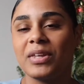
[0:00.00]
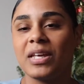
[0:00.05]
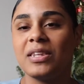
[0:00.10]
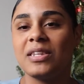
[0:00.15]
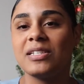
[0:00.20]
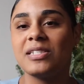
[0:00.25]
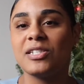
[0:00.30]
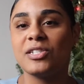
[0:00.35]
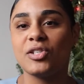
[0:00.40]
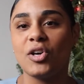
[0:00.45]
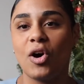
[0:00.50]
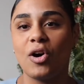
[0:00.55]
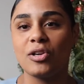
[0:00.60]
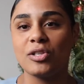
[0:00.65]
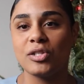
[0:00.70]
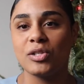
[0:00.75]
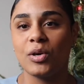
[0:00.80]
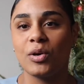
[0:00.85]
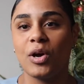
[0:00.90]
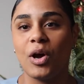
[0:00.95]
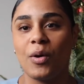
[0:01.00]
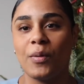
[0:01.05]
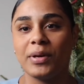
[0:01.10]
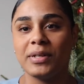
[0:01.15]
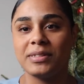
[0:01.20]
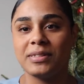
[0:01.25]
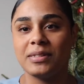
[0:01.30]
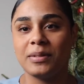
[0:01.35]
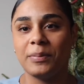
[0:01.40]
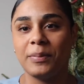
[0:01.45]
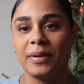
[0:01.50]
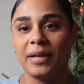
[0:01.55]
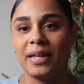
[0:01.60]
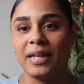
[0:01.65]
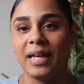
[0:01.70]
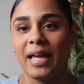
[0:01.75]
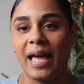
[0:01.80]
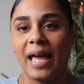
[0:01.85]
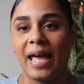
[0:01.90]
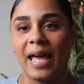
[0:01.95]
This is also going to
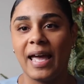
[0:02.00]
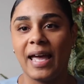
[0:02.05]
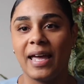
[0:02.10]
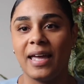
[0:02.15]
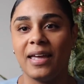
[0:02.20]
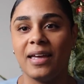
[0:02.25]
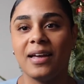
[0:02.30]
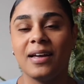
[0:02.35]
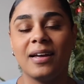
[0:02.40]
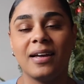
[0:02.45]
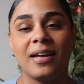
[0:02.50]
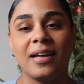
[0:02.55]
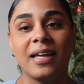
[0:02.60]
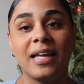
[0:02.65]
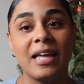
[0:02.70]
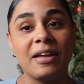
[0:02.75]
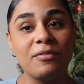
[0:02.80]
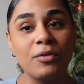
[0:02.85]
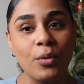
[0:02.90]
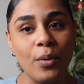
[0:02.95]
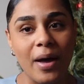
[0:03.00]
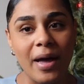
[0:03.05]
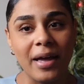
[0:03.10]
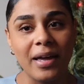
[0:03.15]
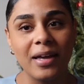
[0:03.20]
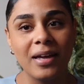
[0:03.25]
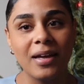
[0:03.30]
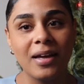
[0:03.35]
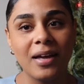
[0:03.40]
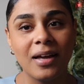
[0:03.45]
be a giveaway,